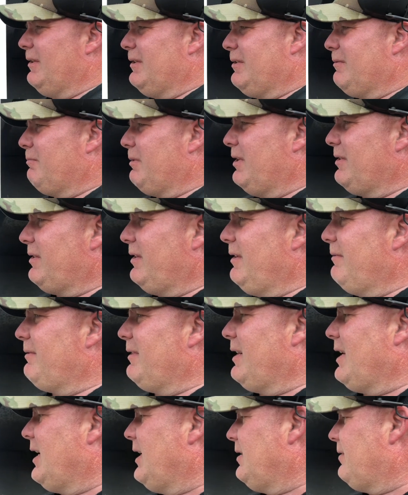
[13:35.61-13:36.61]
There's a bunch of
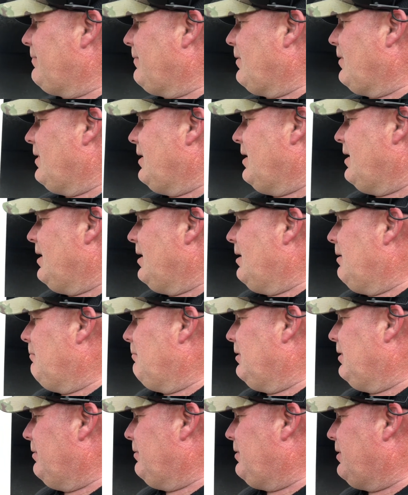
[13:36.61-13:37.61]
different names for it.
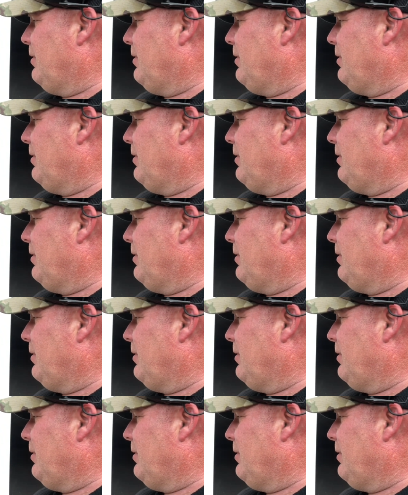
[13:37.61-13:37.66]
I'm gonna